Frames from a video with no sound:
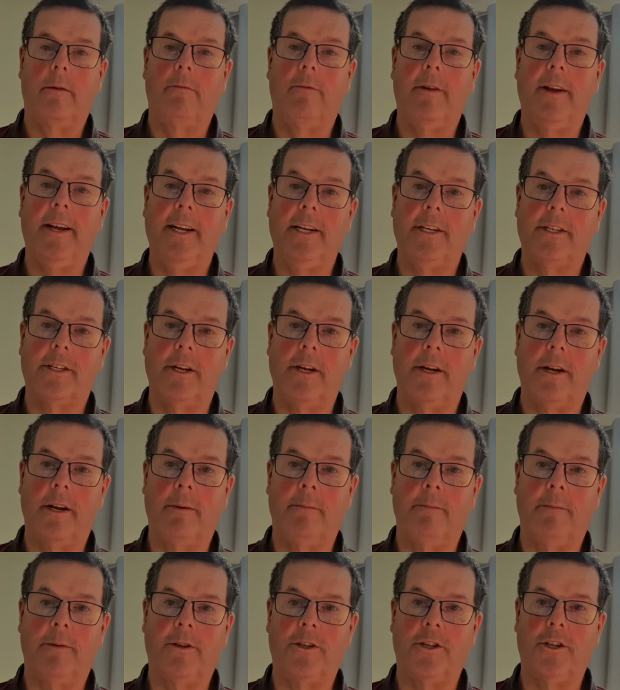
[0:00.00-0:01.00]
reason
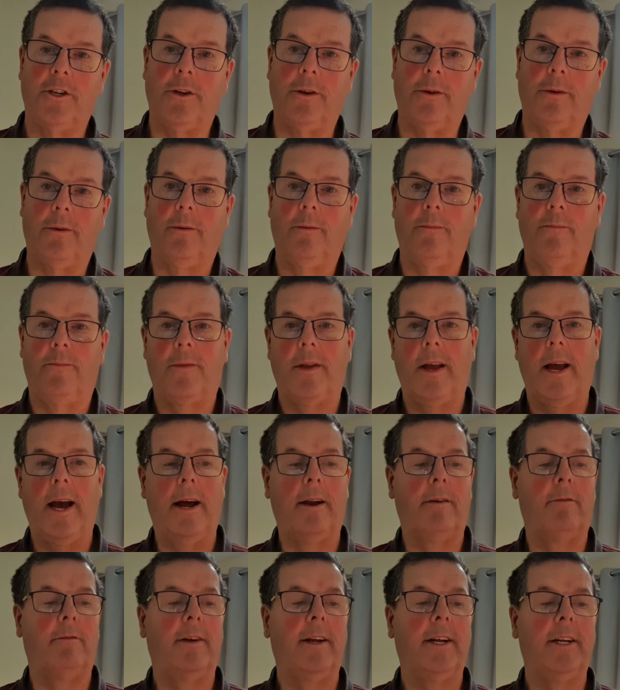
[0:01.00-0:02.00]
number two.
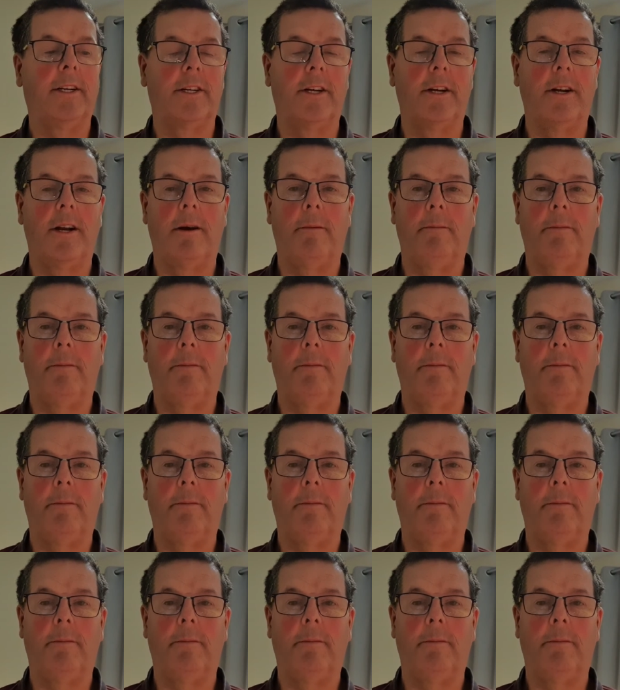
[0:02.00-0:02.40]
And reason